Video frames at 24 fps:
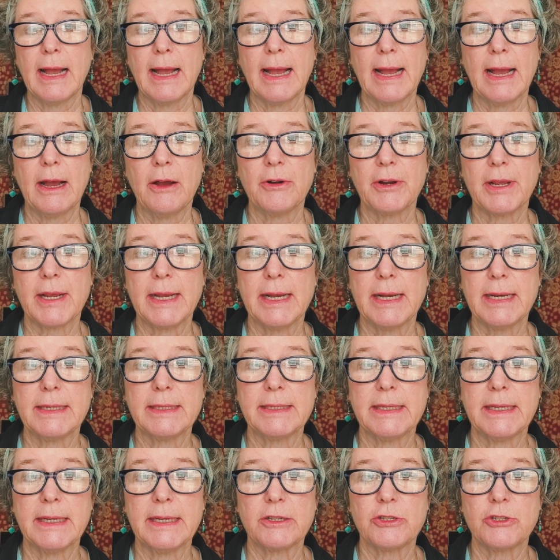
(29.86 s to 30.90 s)
how to
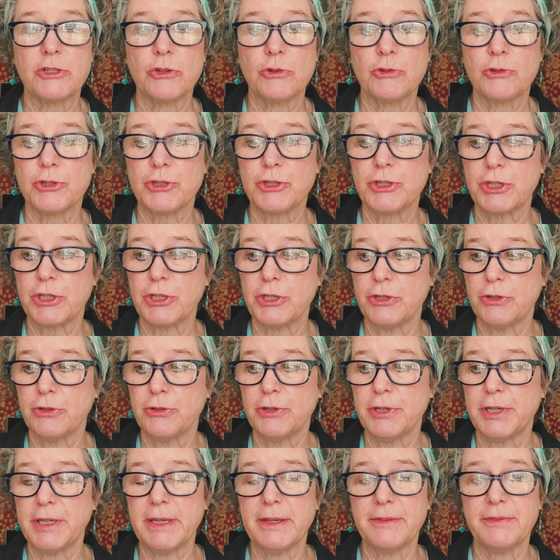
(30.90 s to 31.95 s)
contact Social
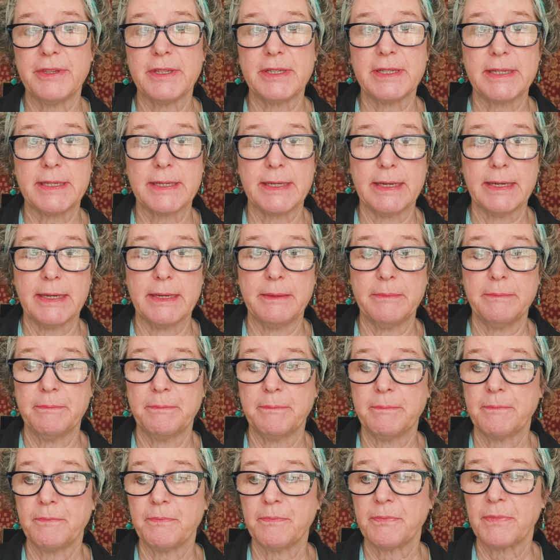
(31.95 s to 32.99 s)
Security at this time,
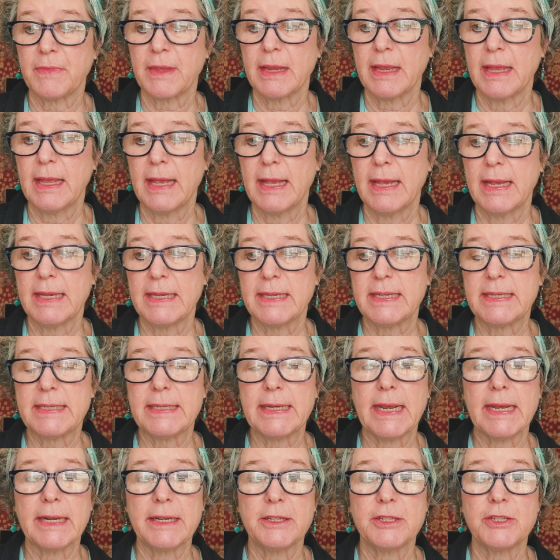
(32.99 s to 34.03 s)

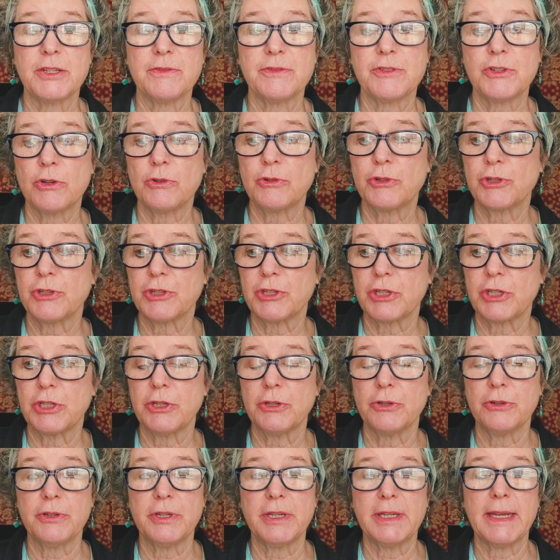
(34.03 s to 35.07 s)
status of Social
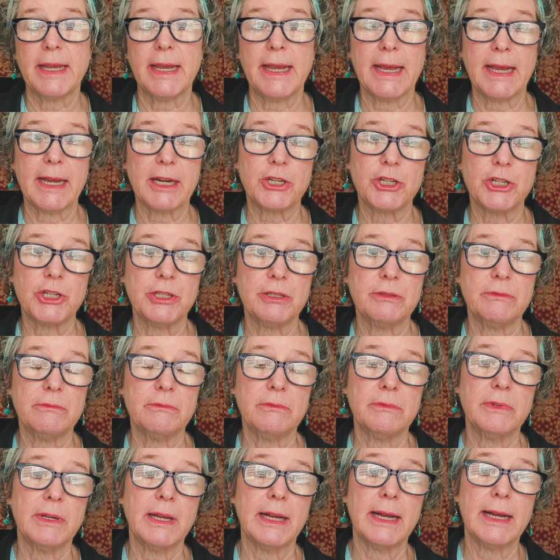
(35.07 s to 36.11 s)
Security action
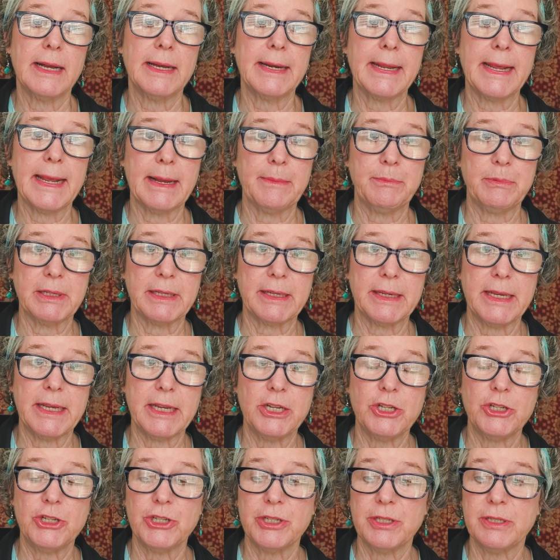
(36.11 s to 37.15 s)
on
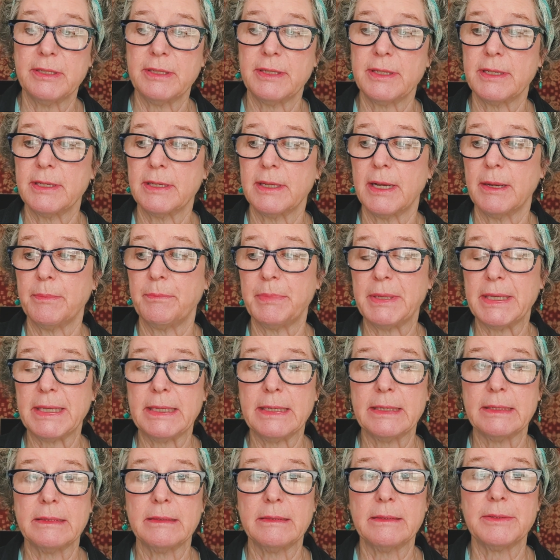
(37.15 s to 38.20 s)
applications,
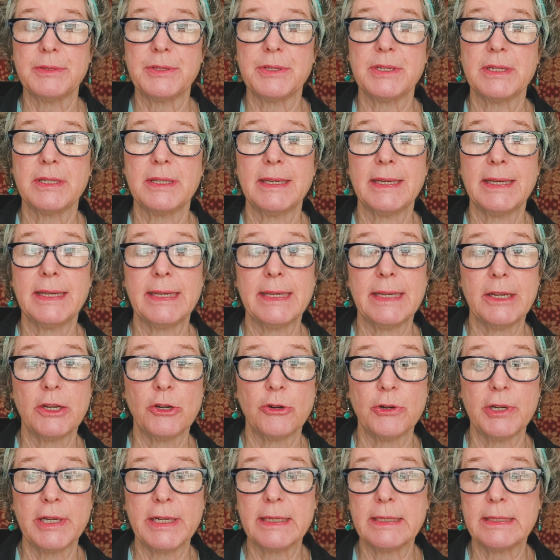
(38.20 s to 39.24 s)
appeals,
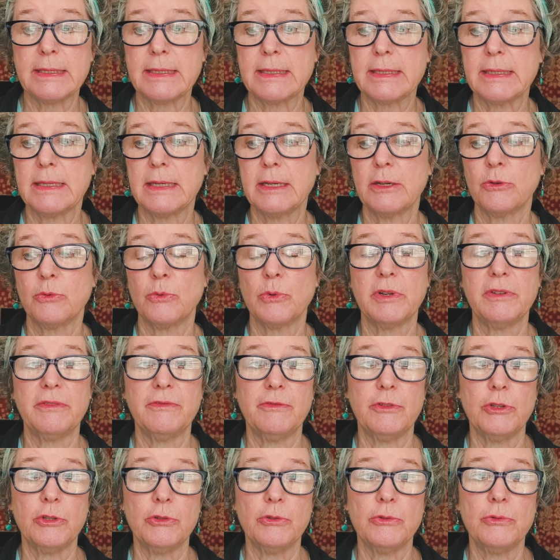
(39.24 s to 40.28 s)
hearings,
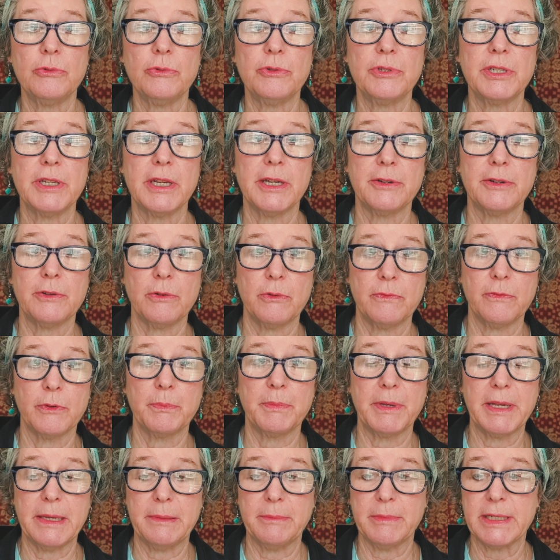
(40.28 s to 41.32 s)
reviews, and
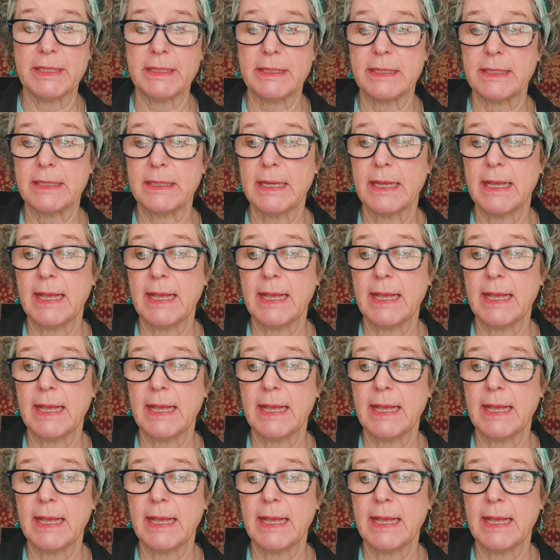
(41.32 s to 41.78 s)
overpayments,